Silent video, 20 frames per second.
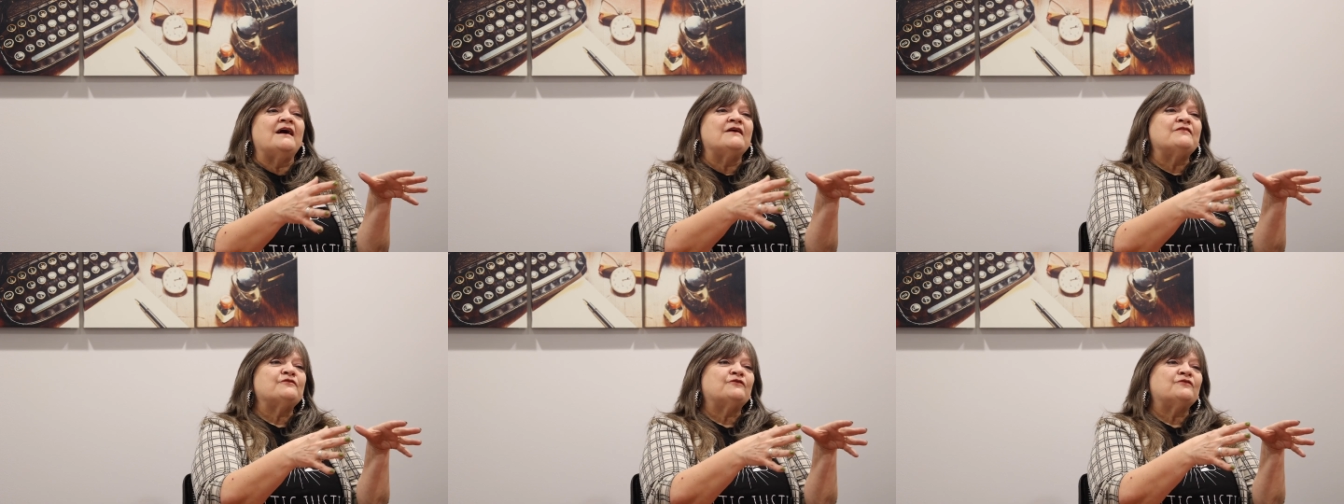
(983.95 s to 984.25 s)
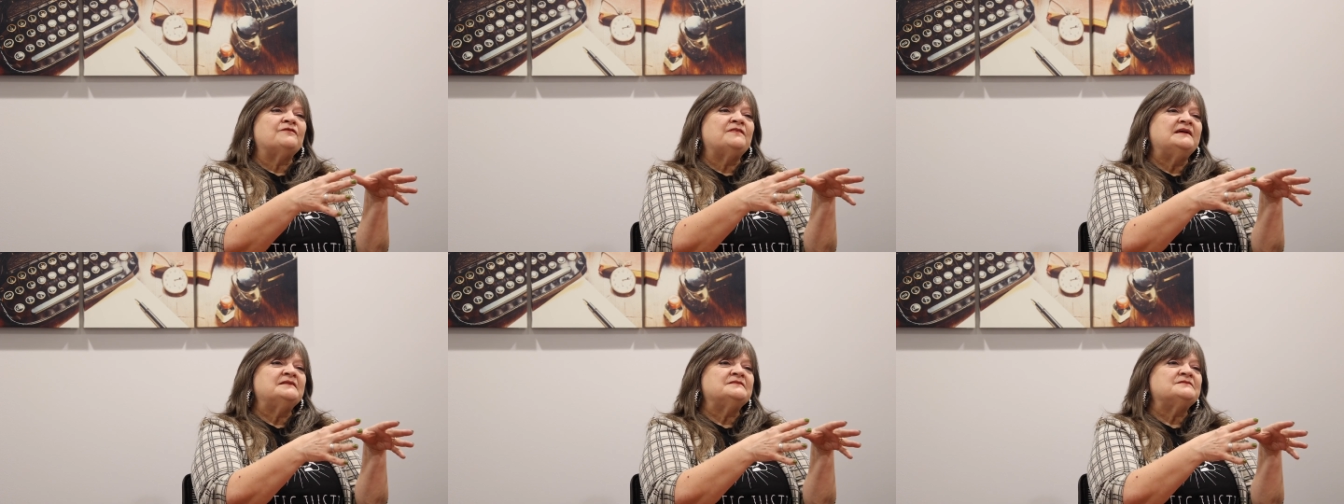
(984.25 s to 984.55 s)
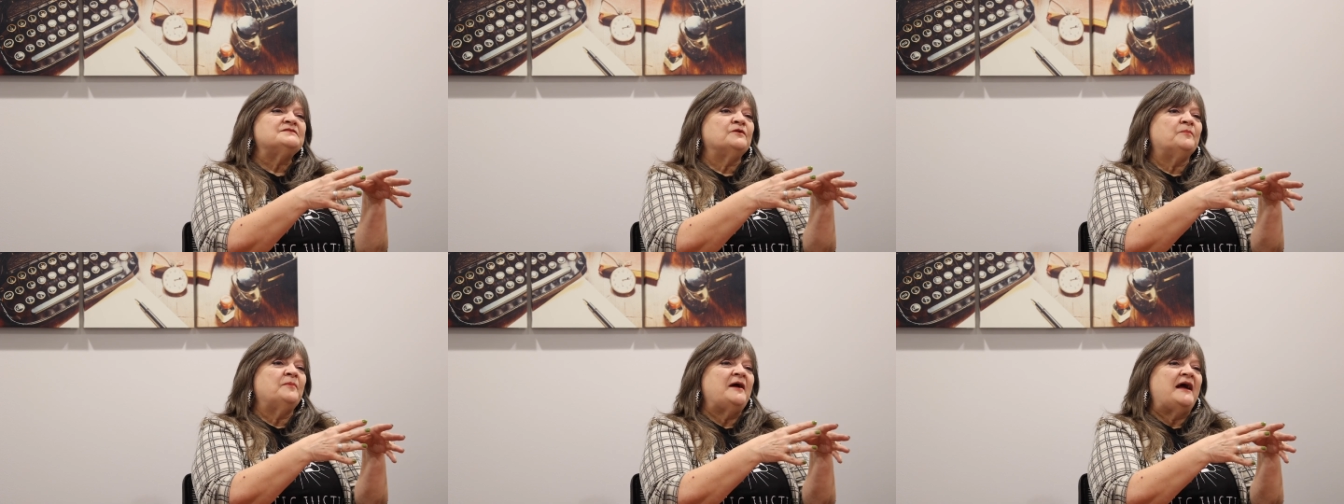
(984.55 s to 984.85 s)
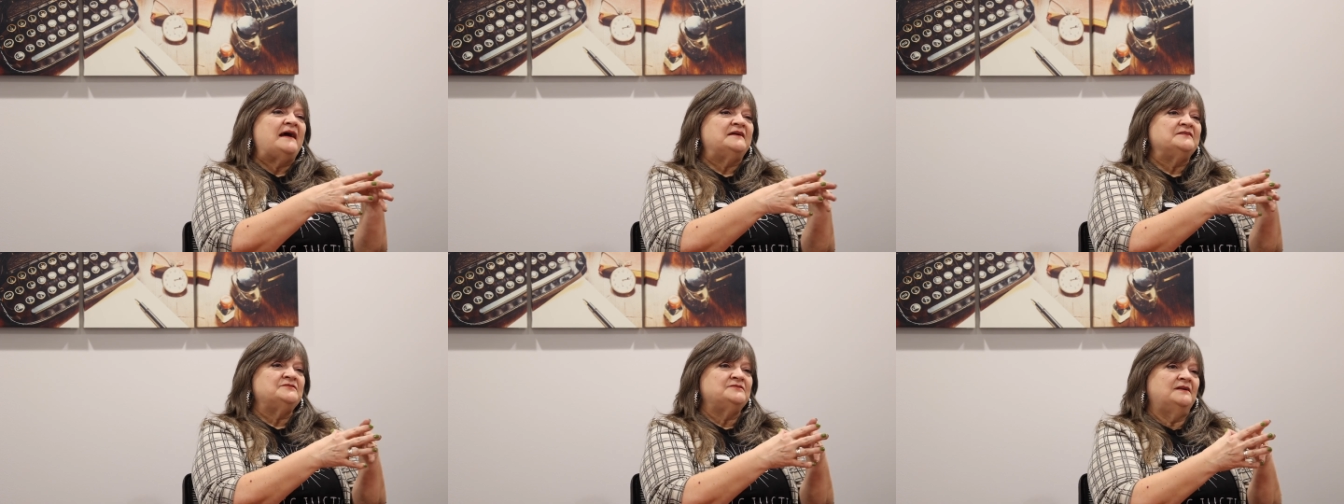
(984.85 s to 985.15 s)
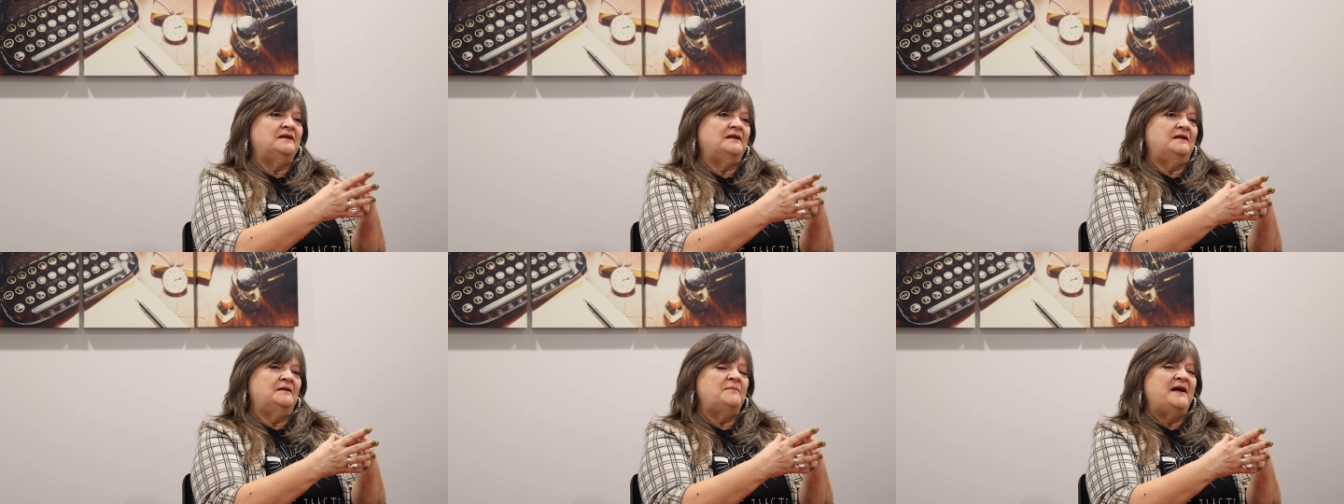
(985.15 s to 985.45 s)
other things they're
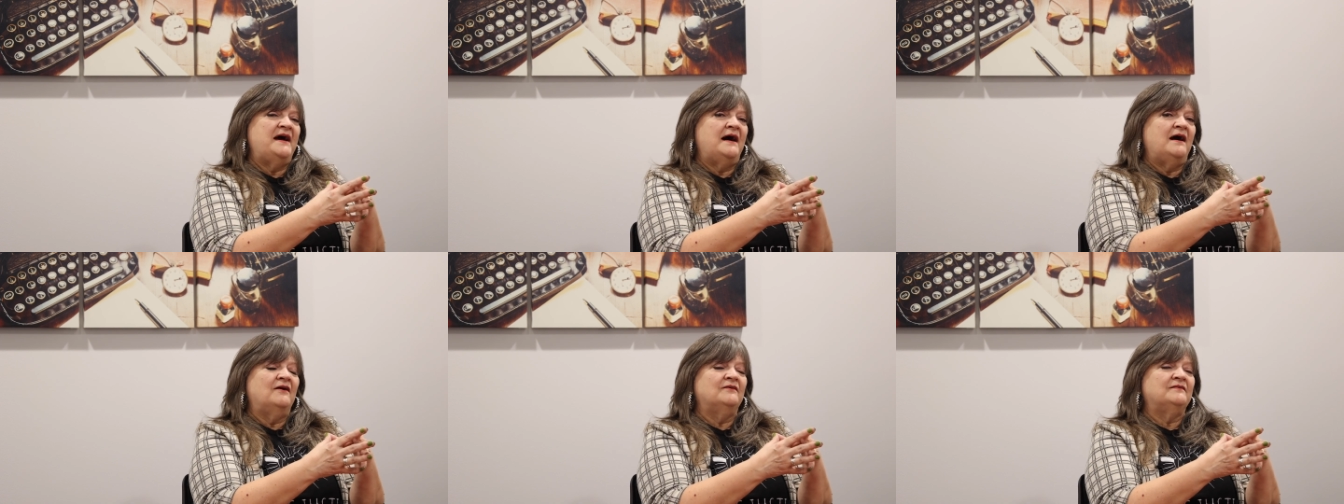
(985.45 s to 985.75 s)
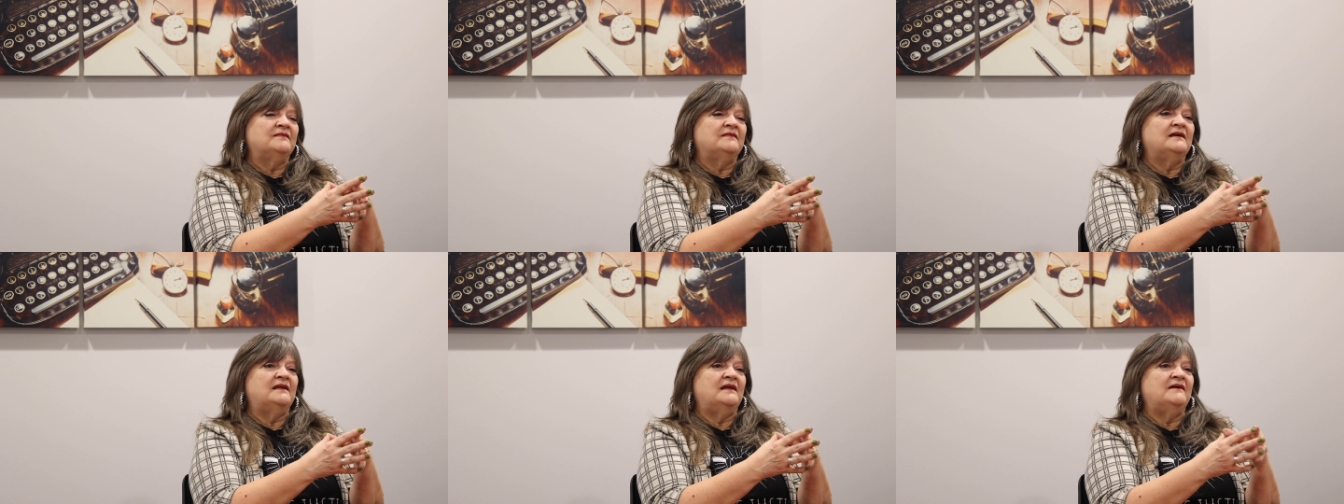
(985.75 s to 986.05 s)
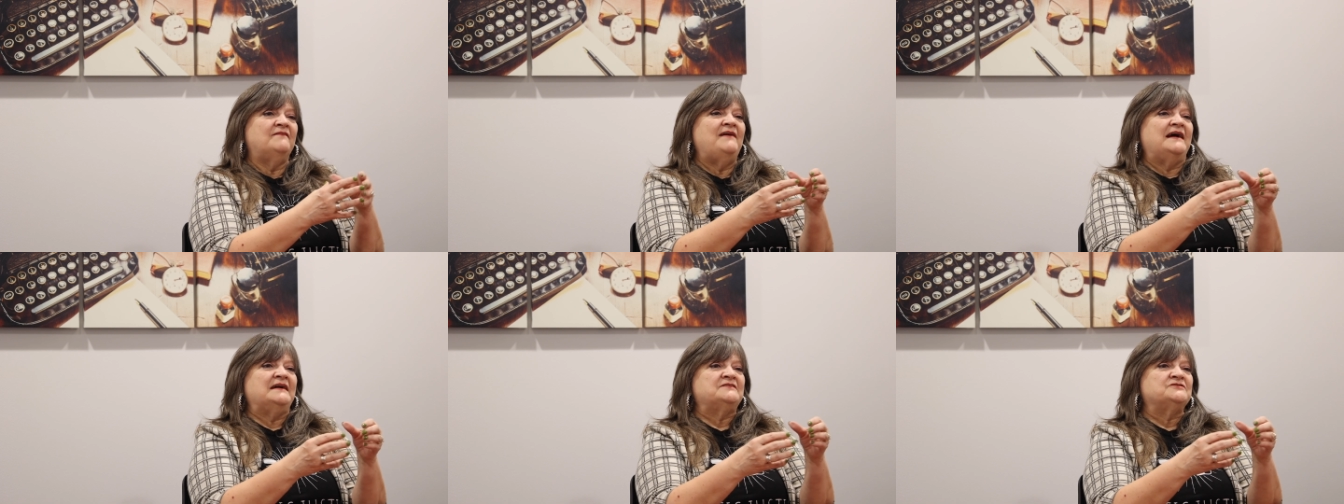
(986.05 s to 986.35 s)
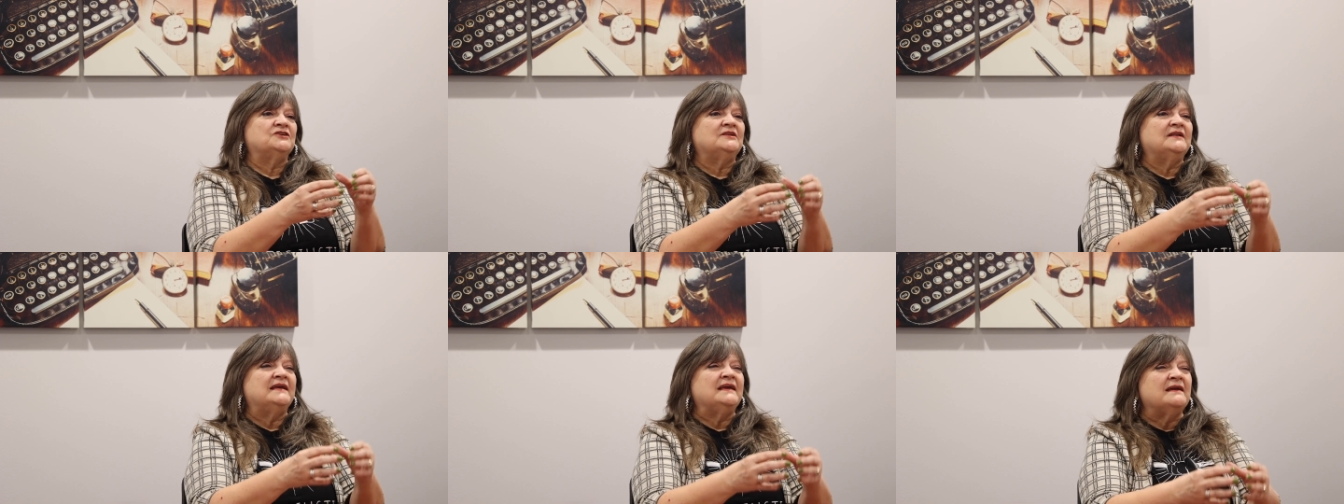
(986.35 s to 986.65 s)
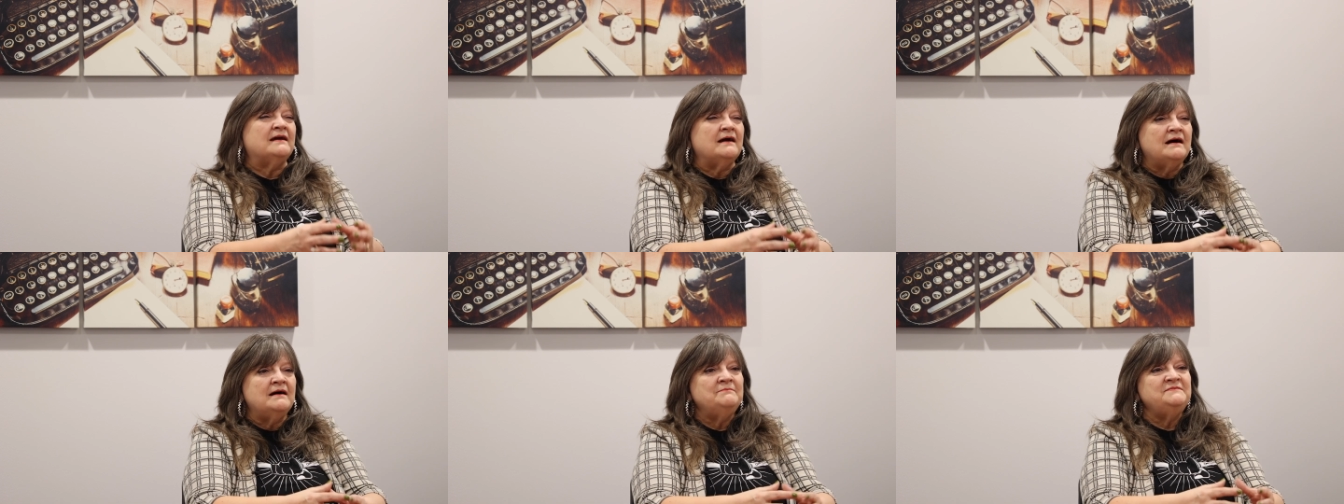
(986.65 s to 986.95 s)
passionate about that have actually
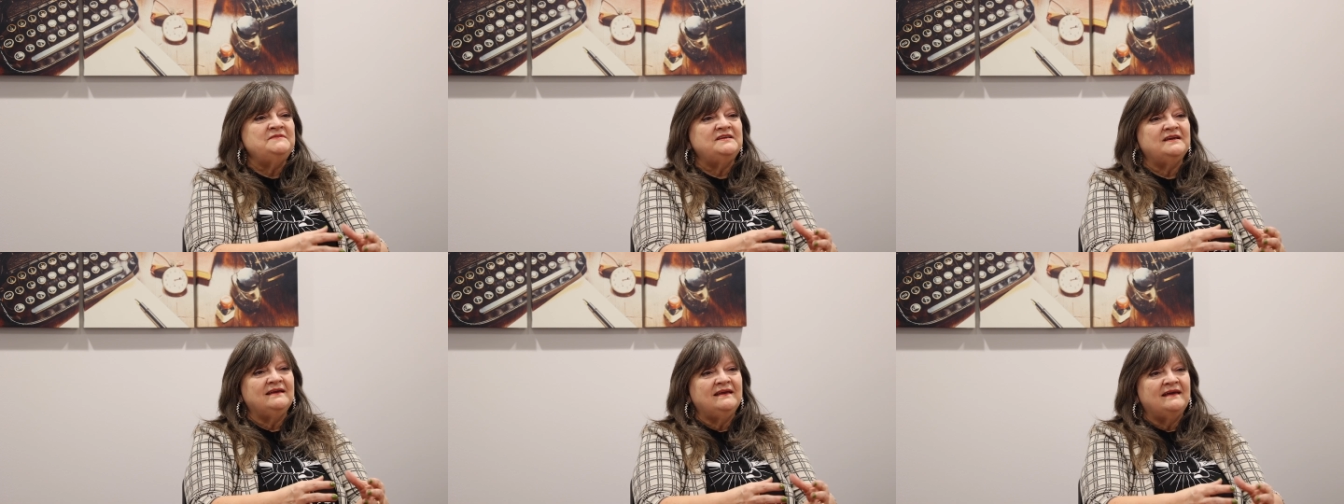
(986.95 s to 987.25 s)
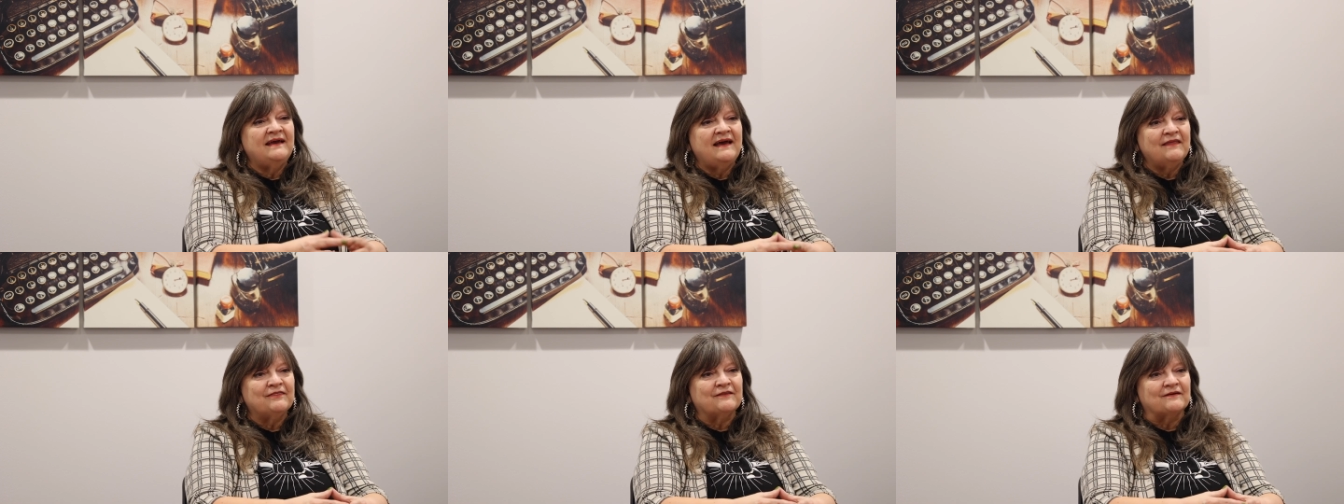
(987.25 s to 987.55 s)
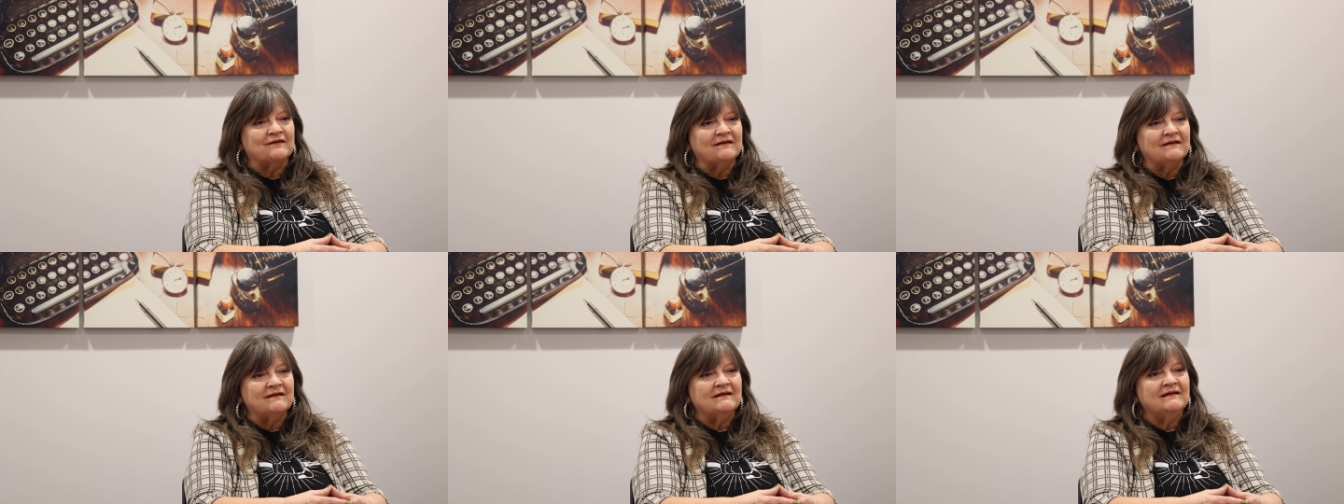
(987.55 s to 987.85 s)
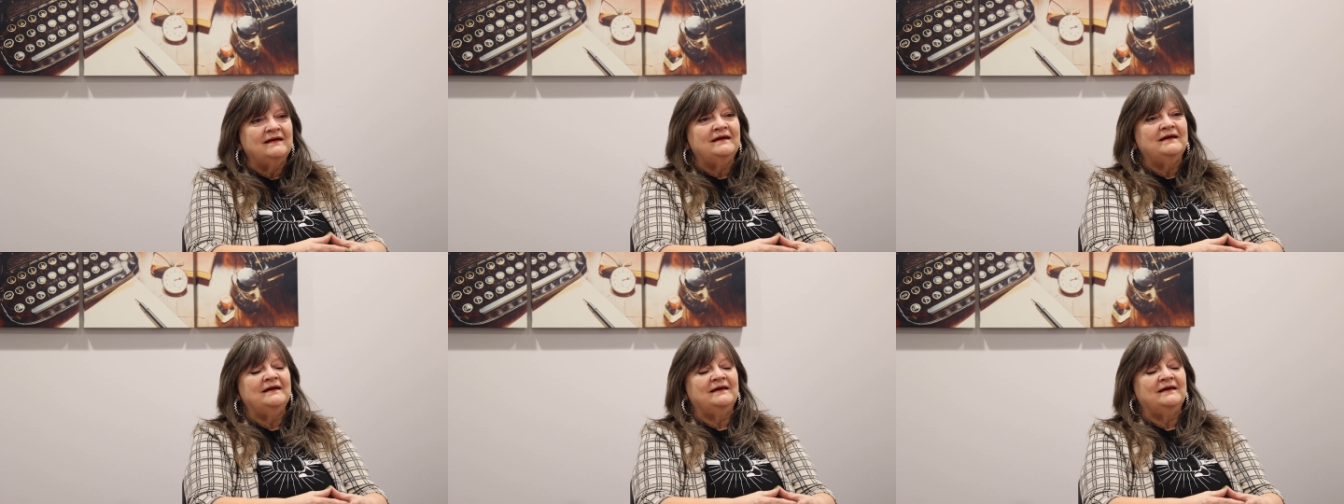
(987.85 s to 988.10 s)
come together